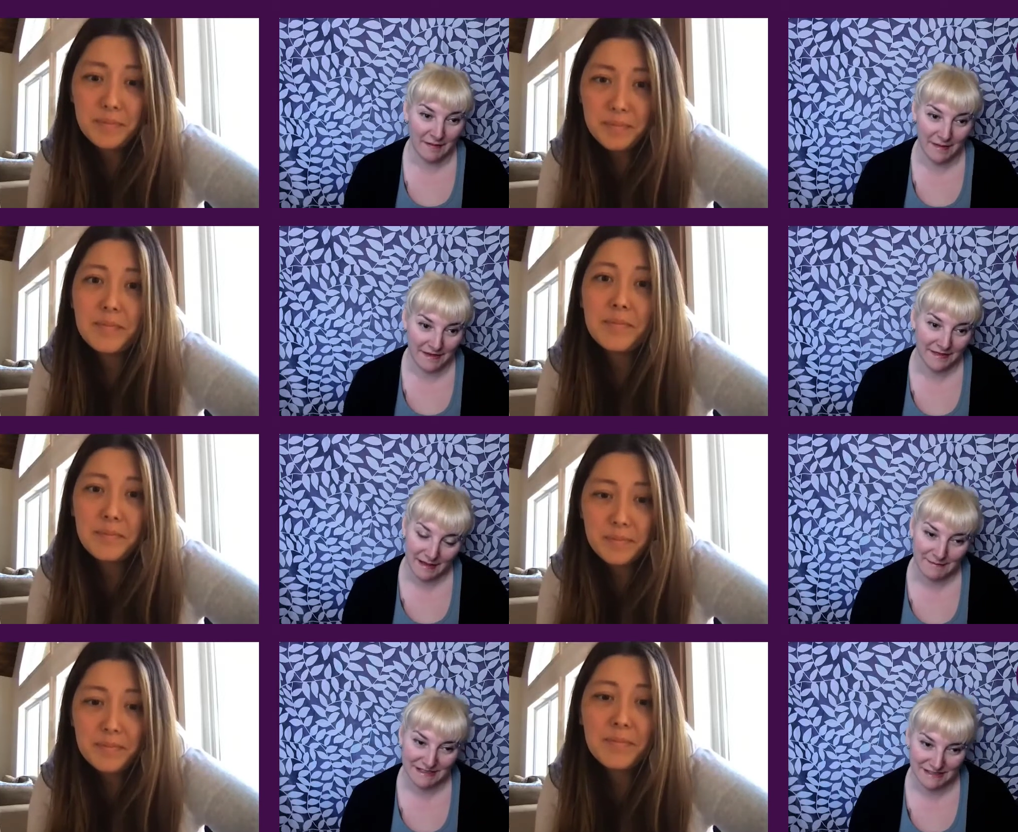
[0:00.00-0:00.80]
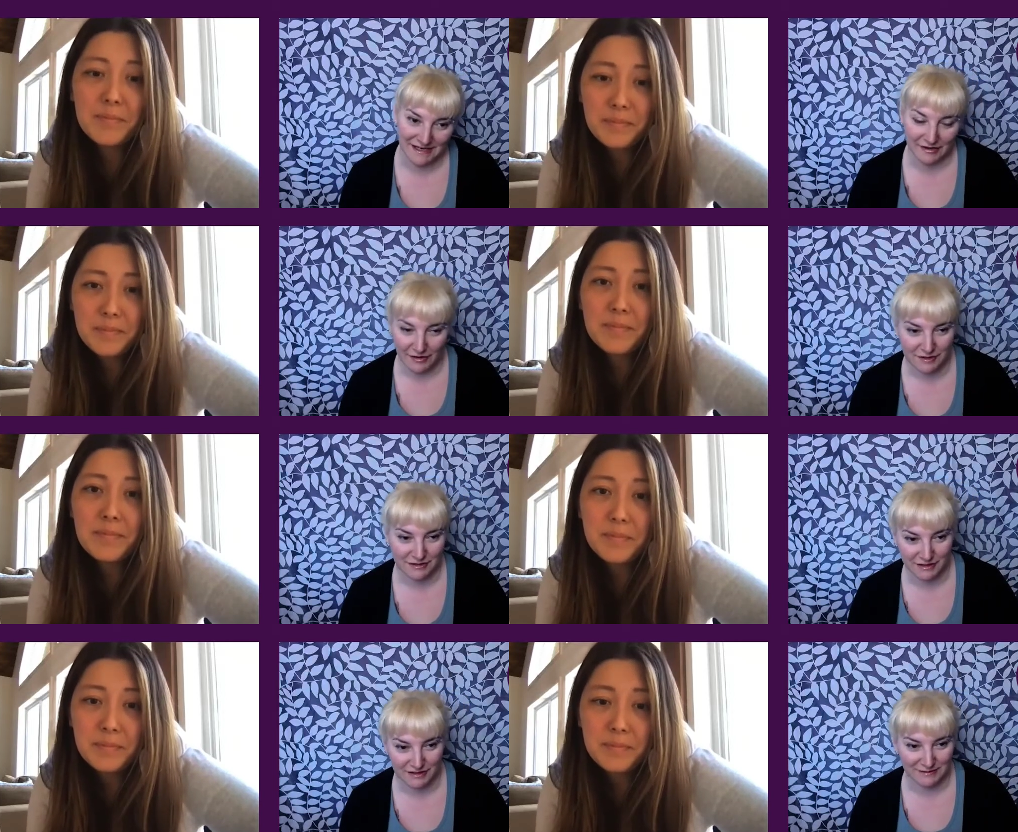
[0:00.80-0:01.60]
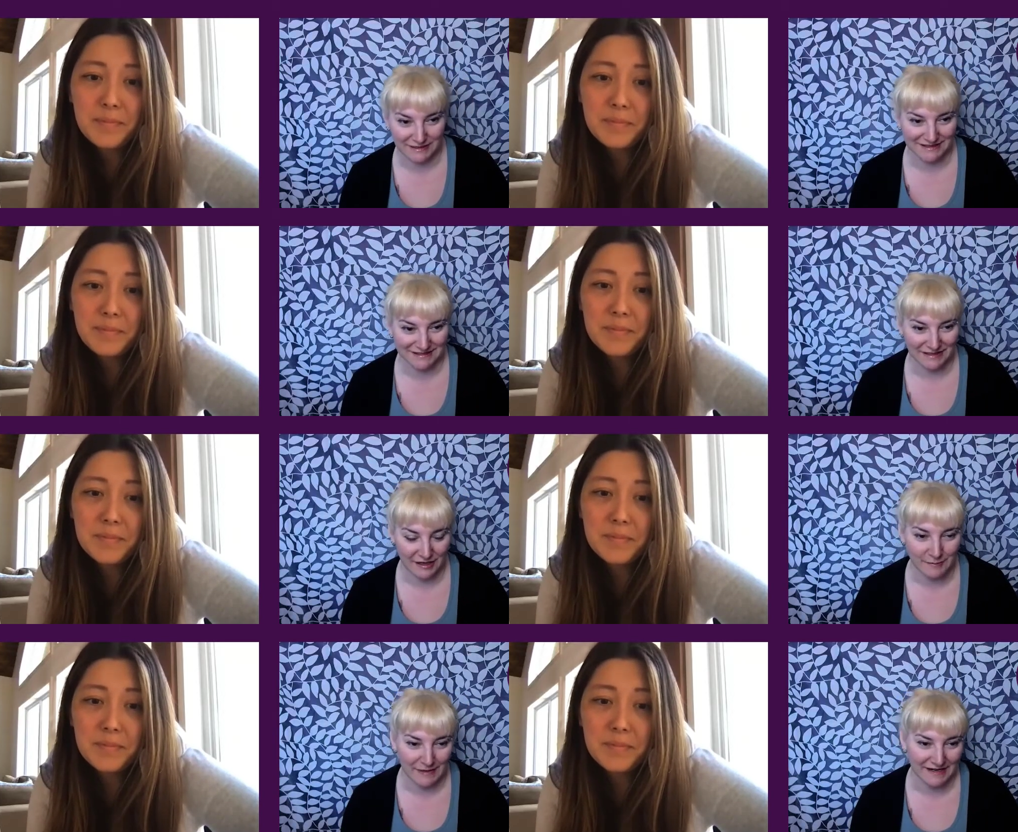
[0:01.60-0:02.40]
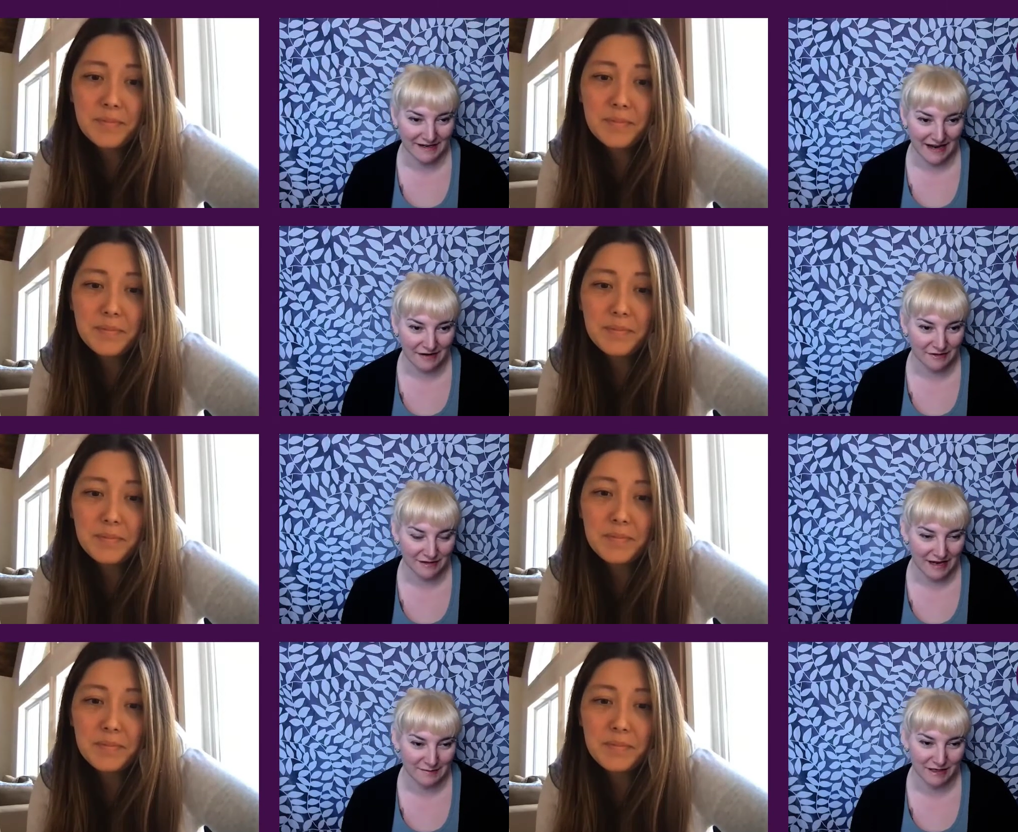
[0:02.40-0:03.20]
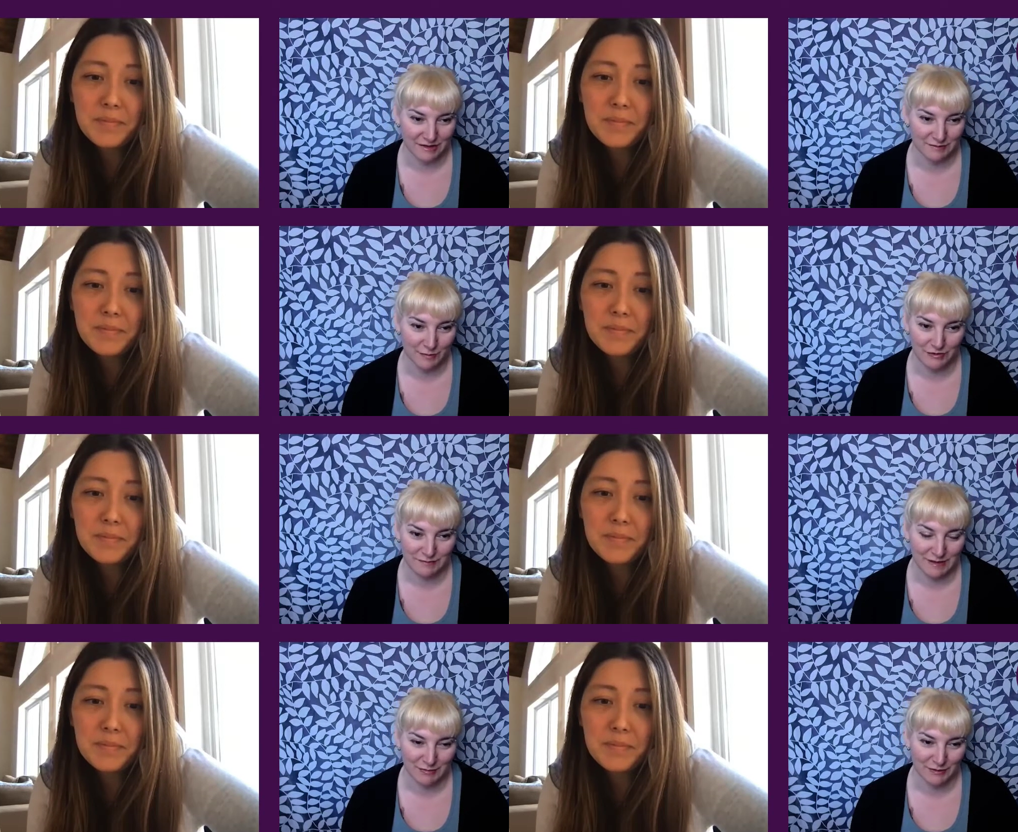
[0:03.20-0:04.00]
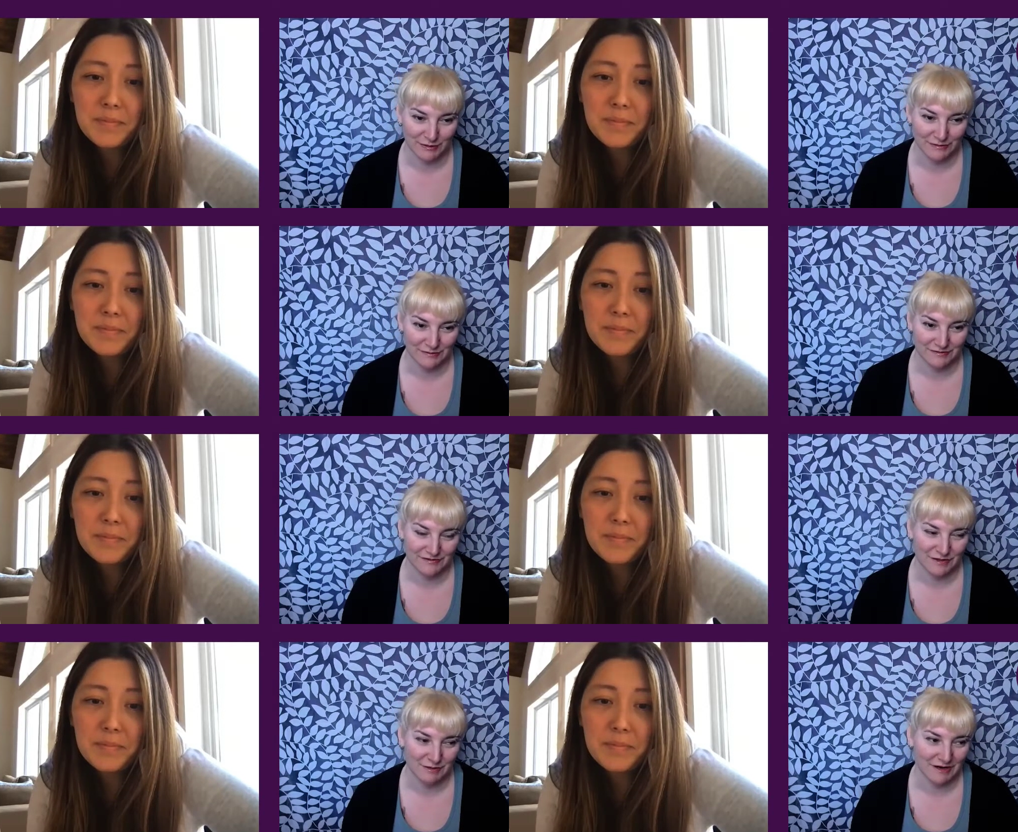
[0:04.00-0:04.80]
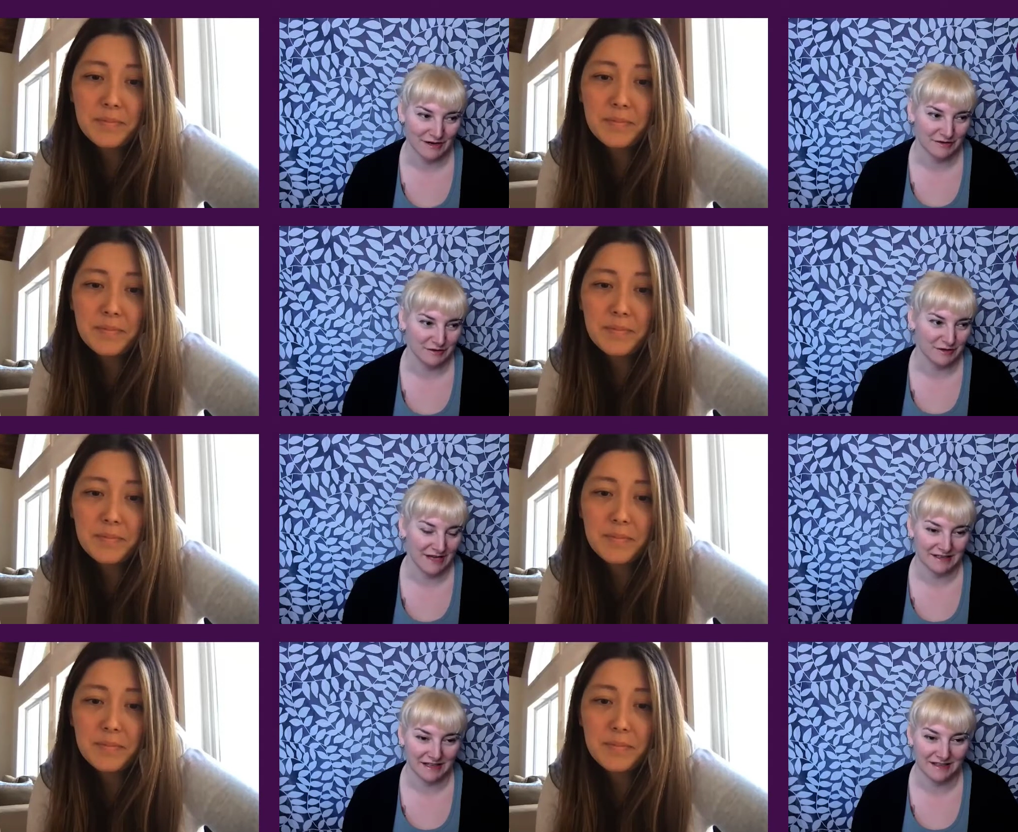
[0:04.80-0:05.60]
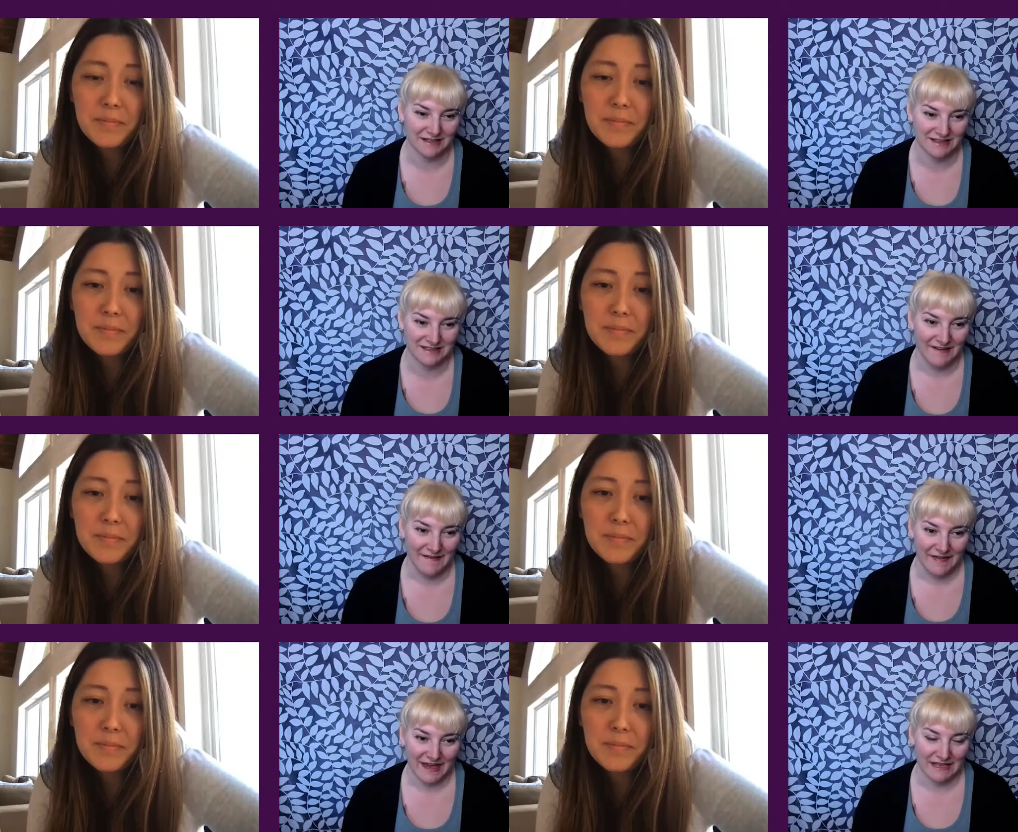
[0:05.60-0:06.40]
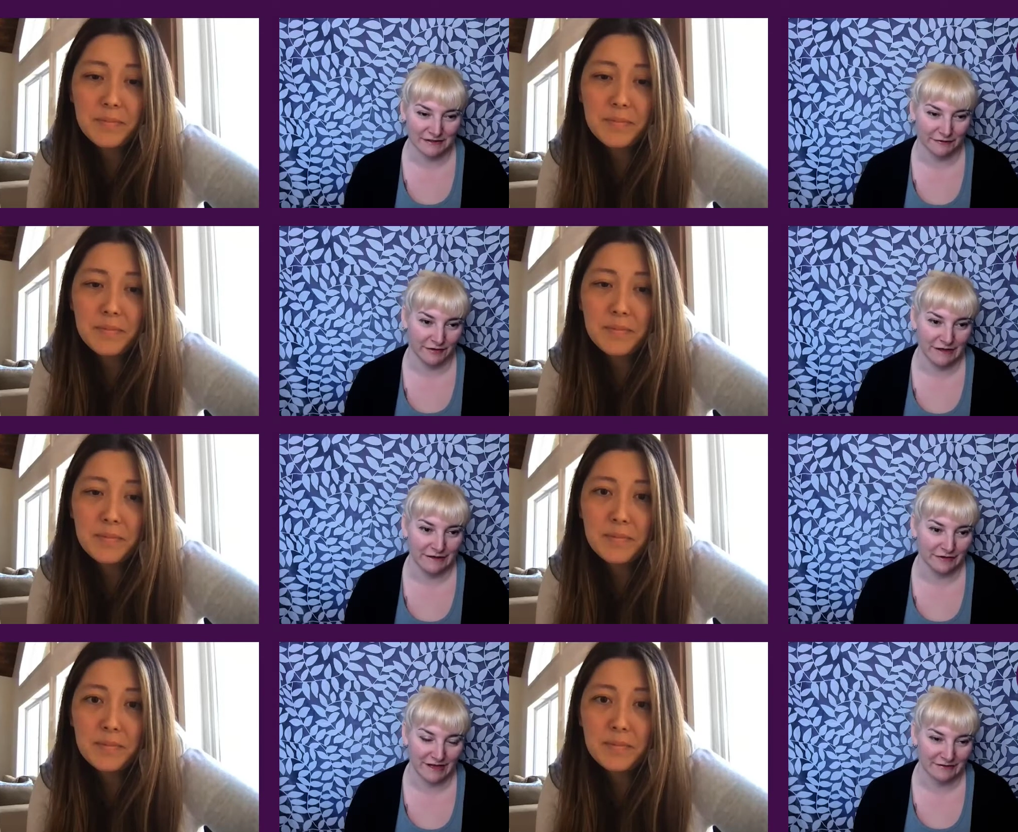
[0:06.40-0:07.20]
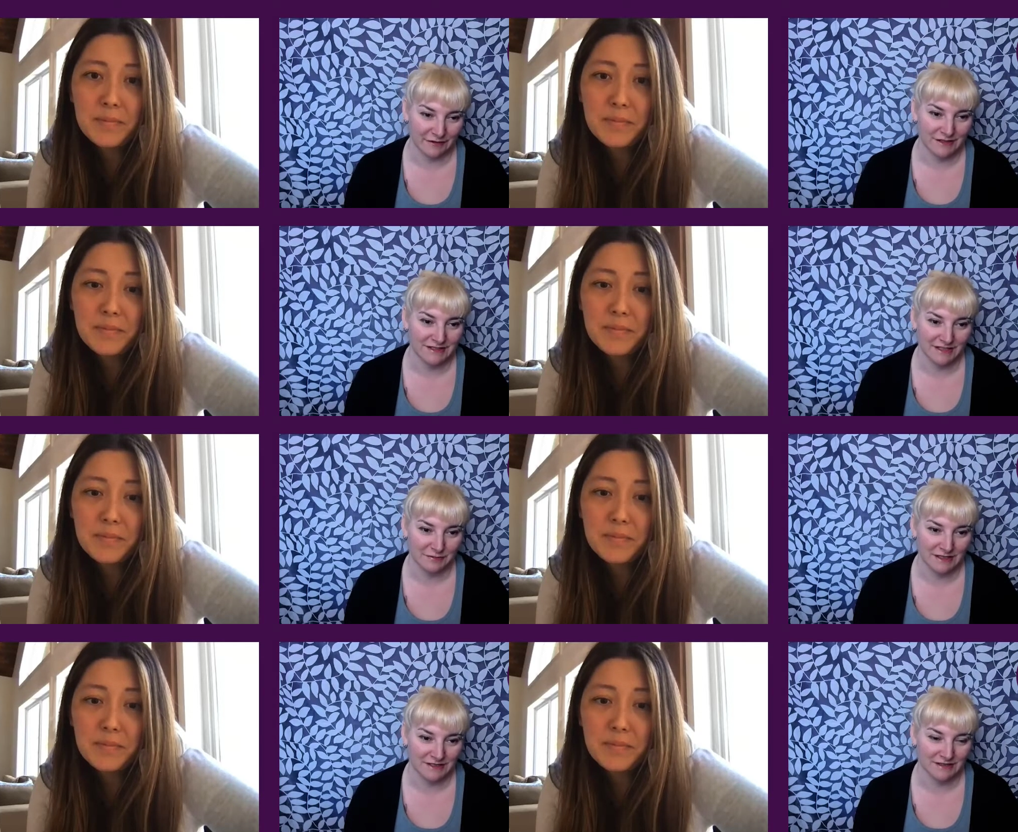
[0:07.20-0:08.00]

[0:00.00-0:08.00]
Speaker 1: and then let me take another six weeks unpaid after that because most people who I know who had had kids had to fight for that first six weeks